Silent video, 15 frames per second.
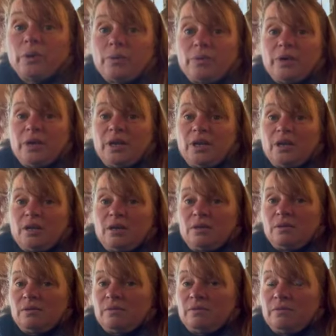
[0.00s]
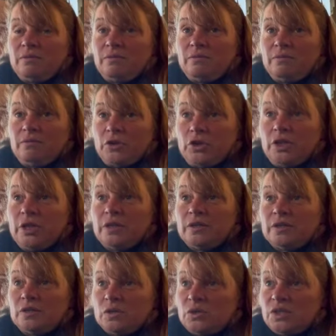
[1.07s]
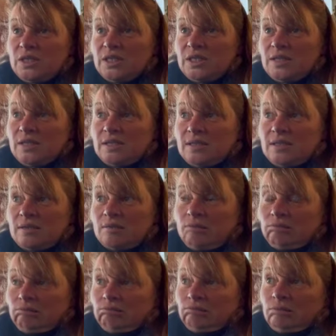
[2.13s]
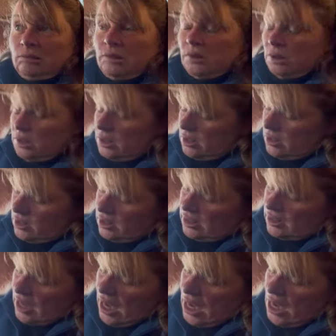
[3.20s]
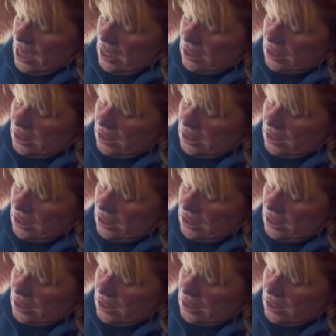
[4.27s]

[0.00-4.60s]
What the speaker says: we were in Vernon. So she's 8.